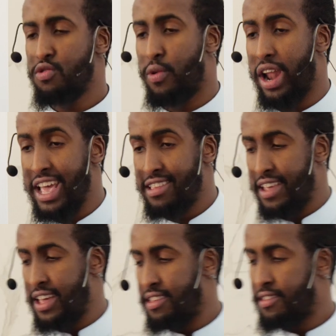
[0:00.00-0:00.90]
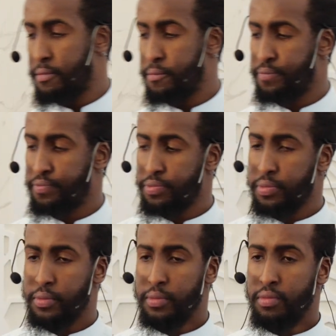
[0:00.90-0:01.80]
So what I say is,
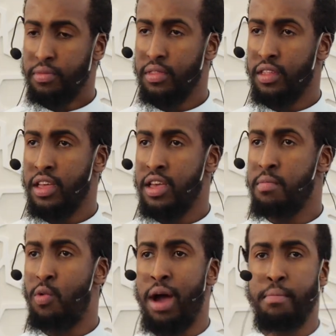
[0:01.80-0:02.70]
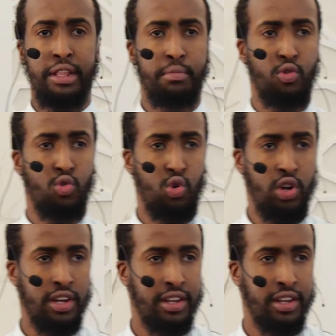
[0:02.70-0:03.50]
Muhammad ibn Nuh,